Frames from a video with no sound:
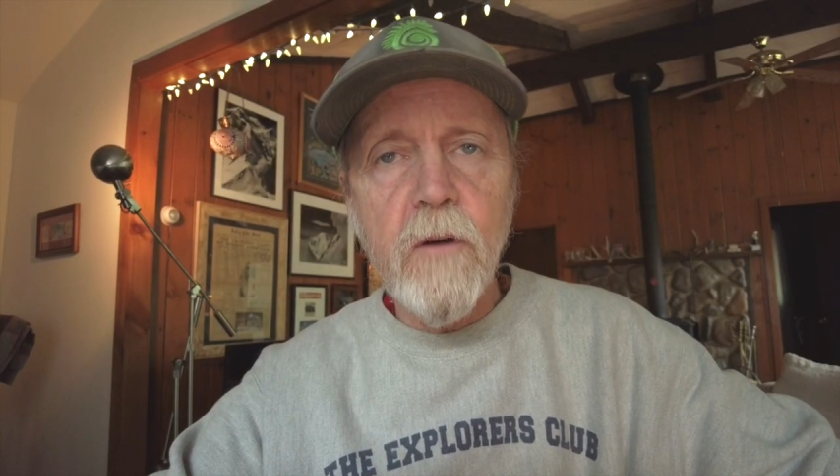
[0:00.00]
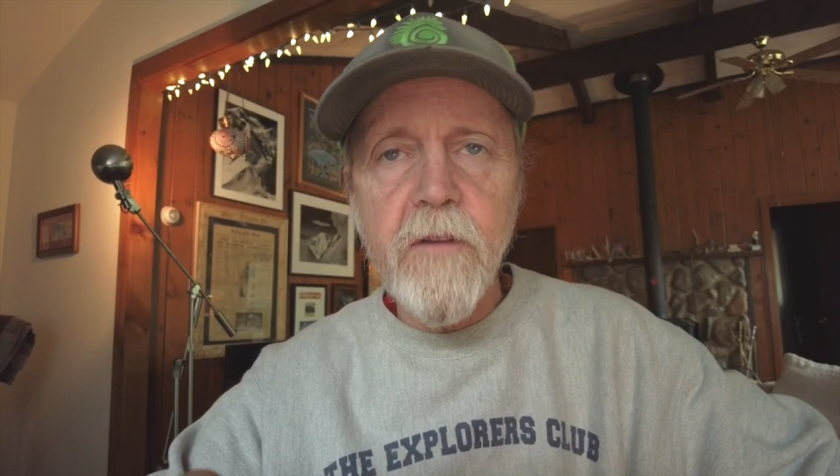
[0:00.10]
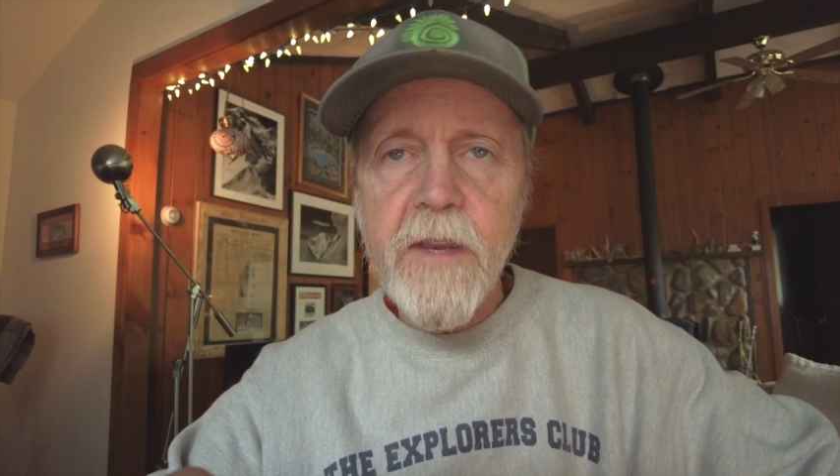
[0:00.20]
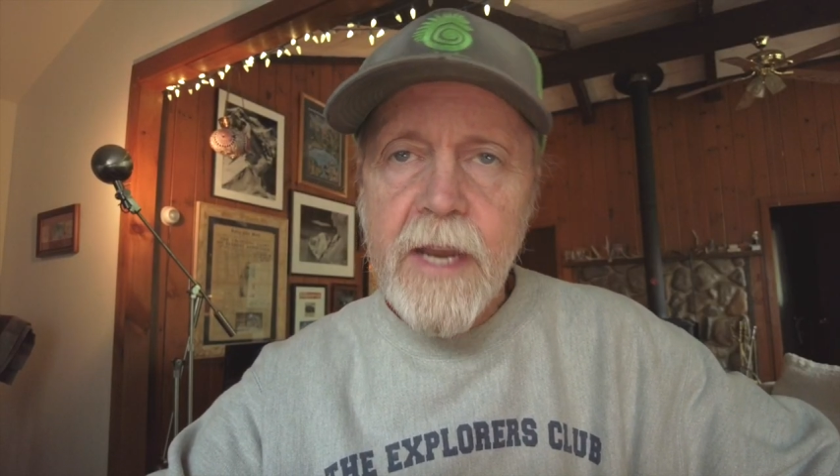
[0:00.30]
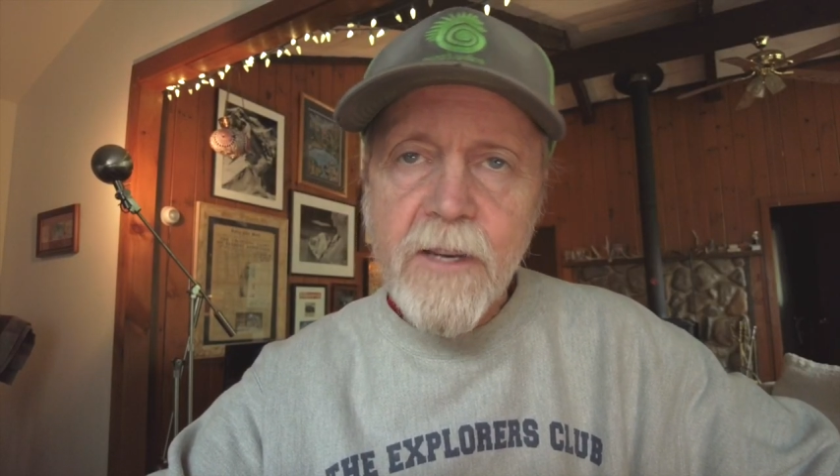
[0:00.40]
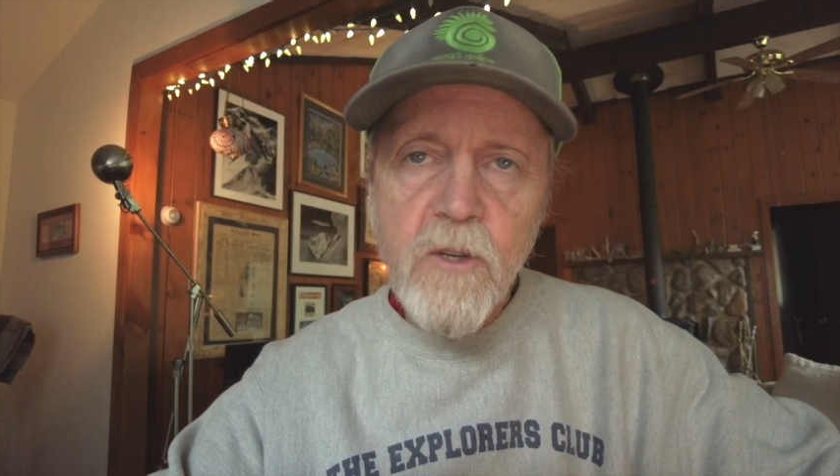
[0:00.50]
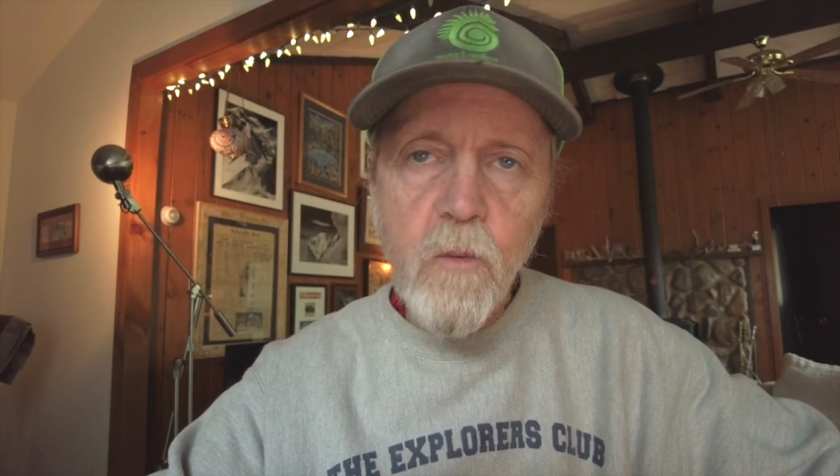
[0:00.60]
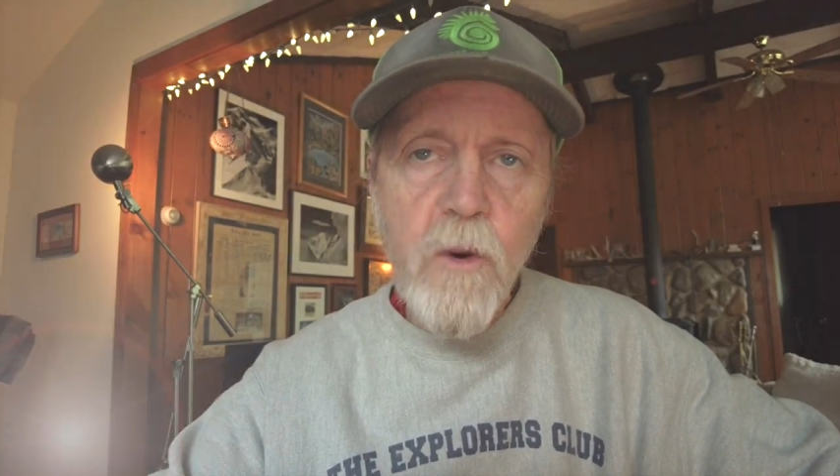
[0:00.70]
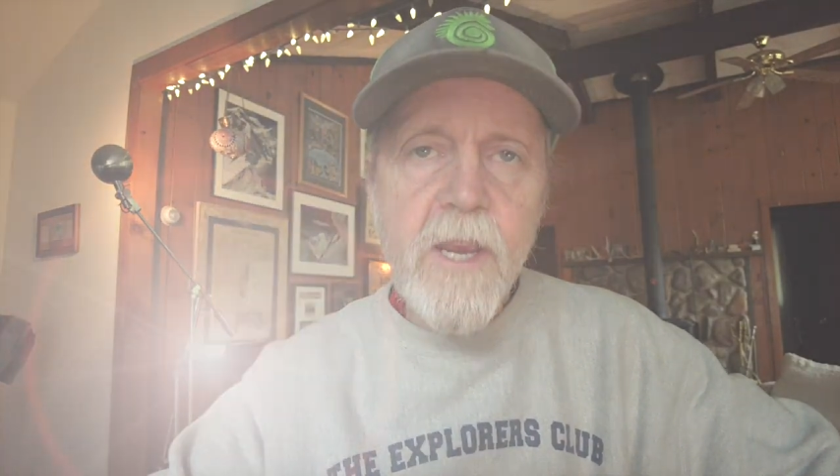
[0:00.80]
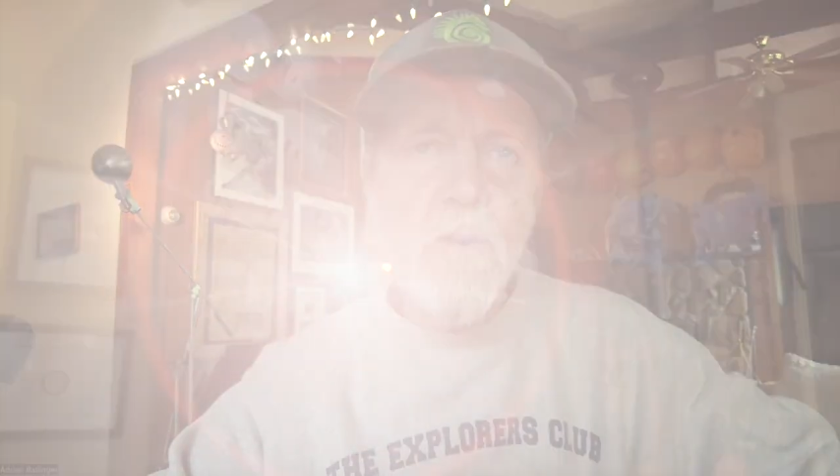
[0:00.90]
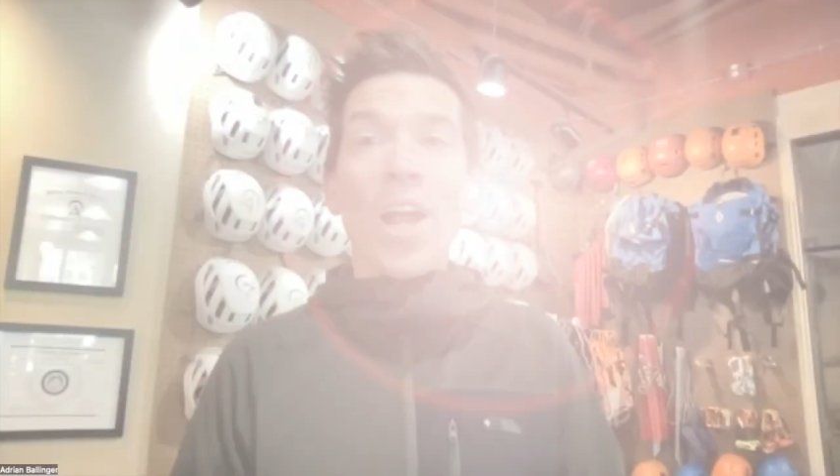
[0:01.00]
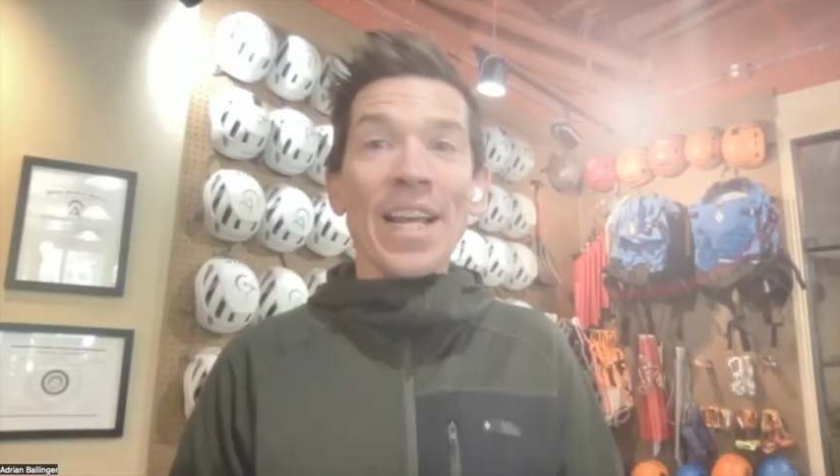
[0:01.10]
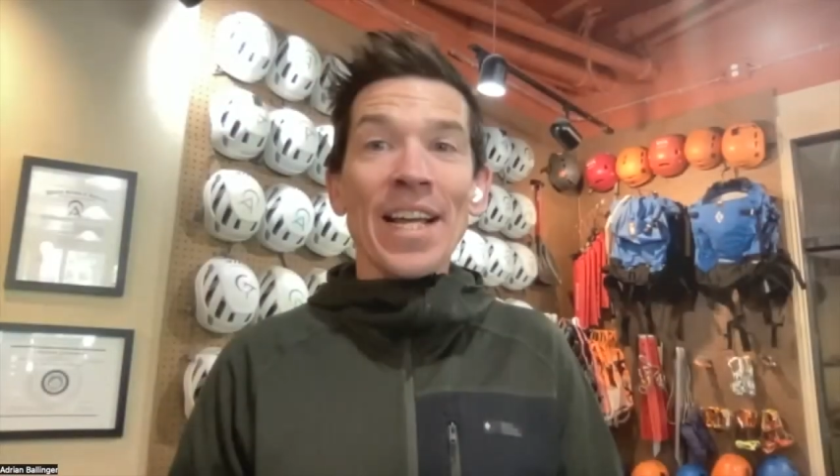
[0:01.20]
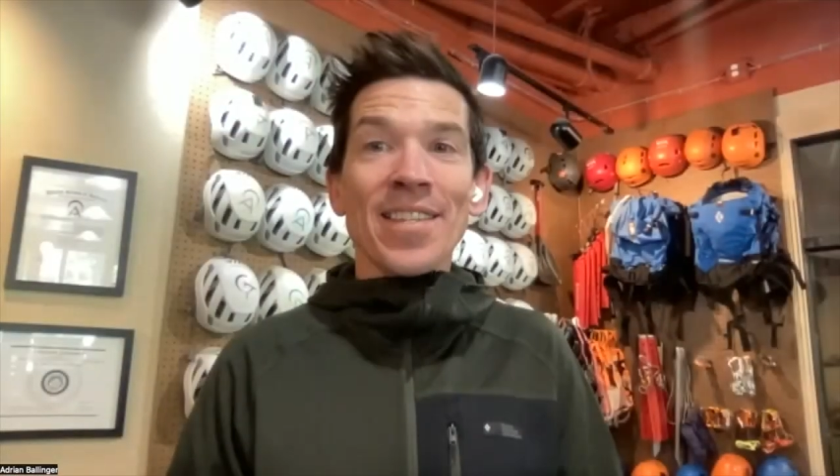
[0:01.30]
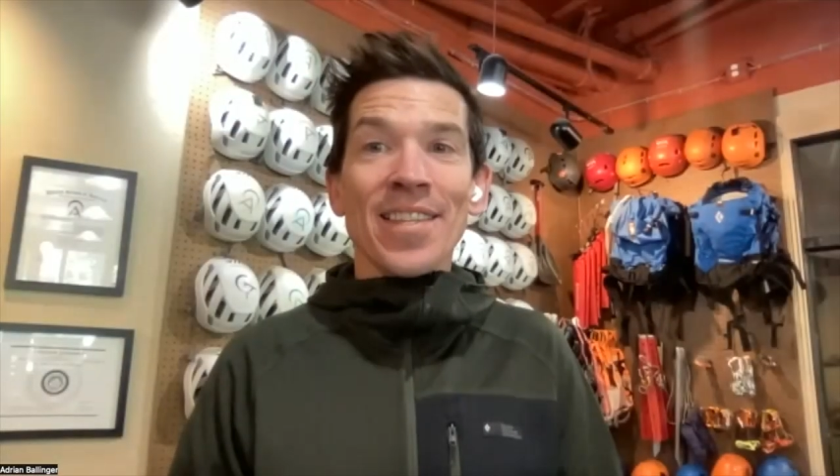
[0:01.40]
over the next week or
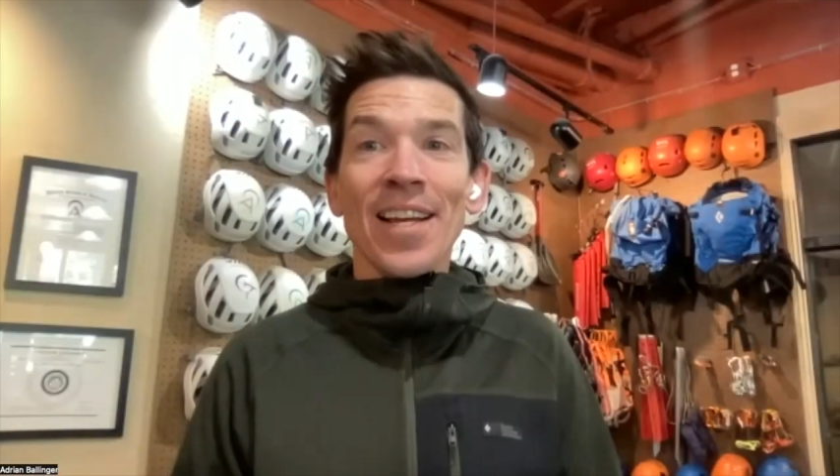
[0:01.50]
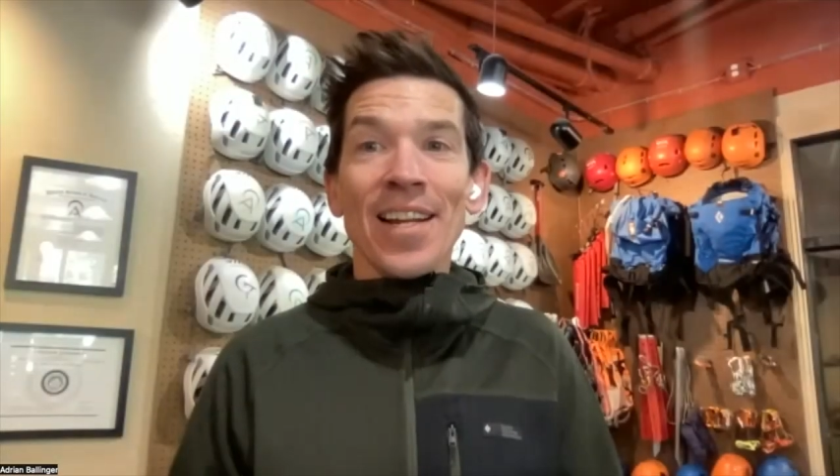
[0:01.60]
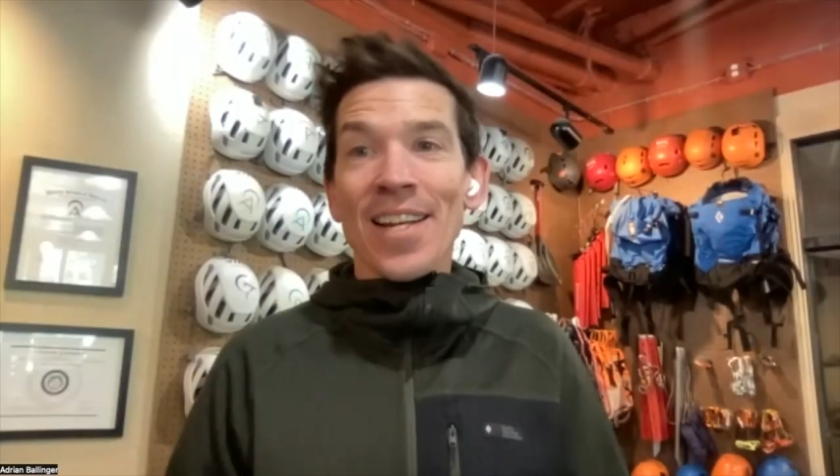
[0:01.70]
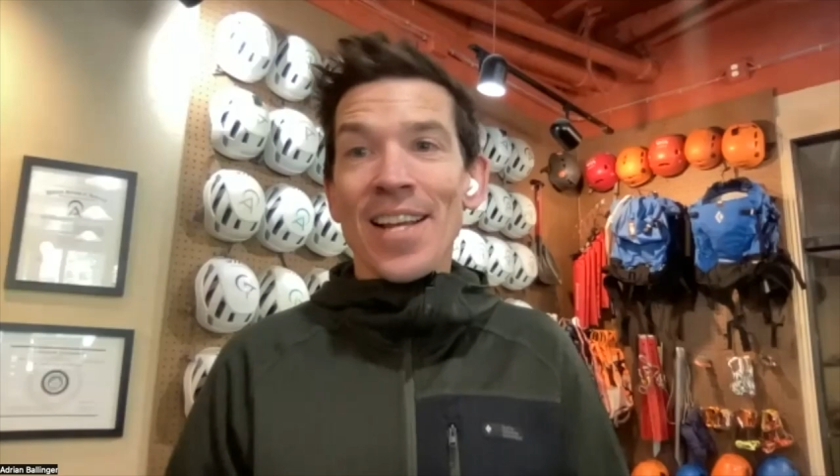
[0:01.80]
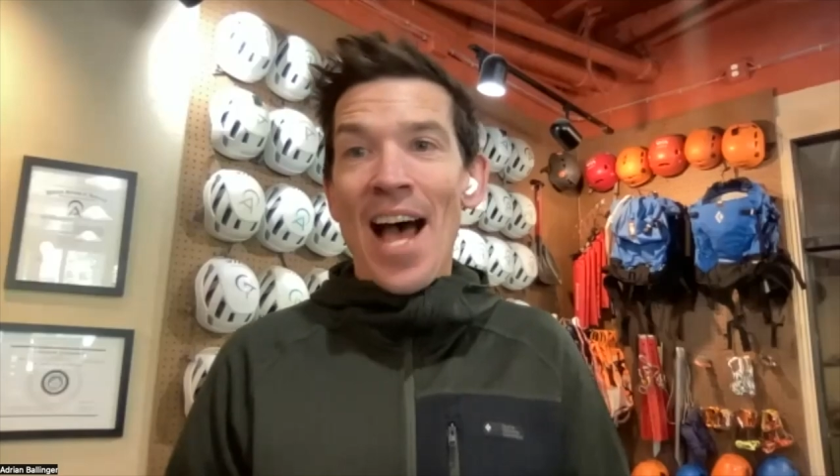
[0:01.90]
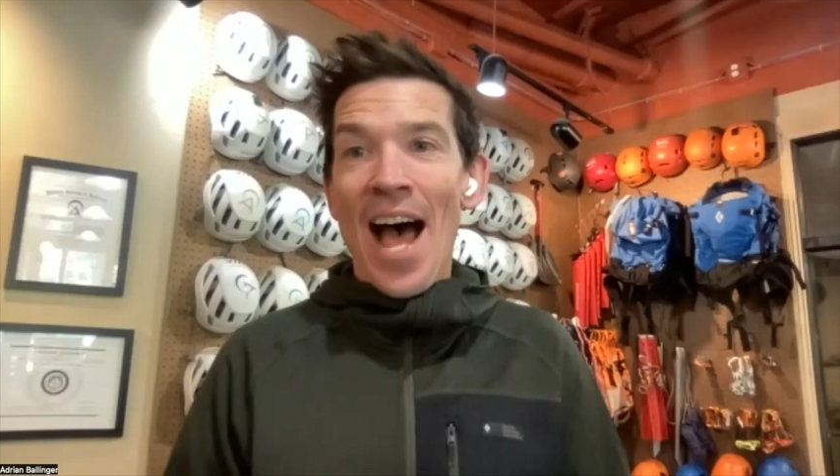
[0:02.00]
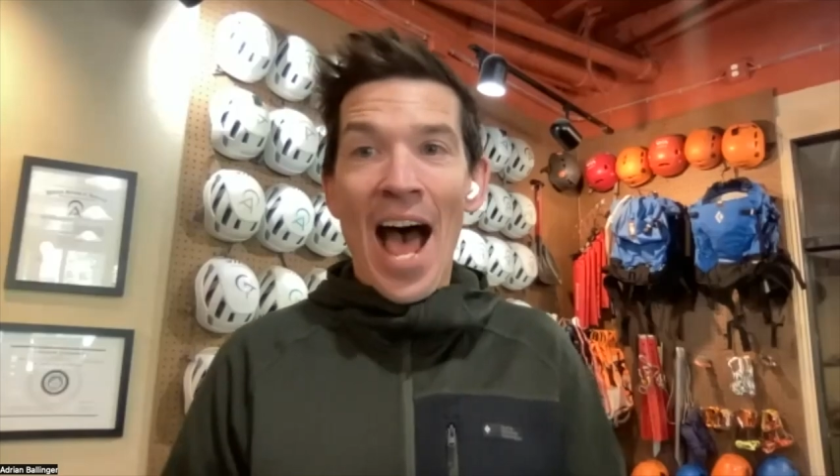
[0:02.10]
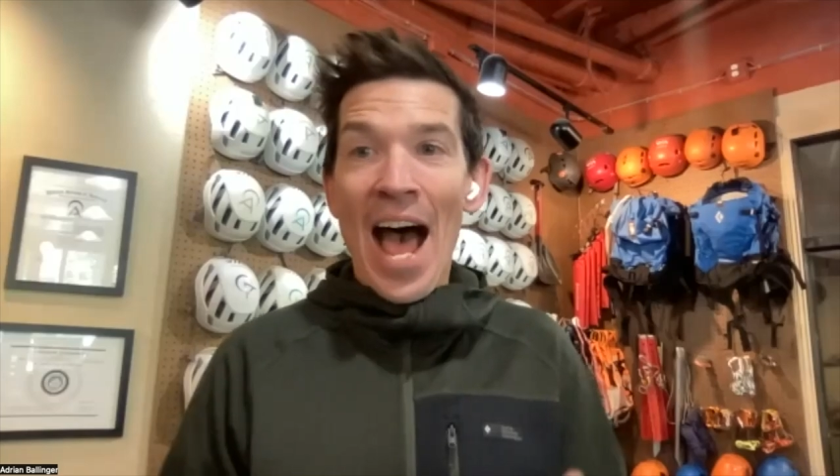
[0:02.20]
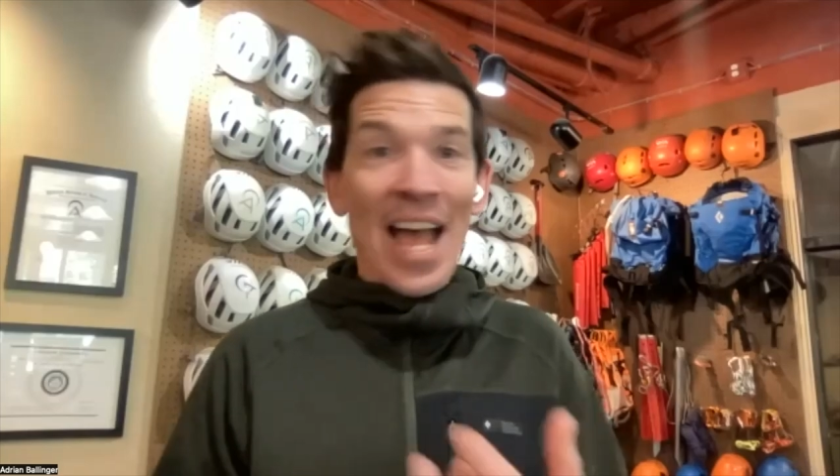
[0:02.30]
so with esteemed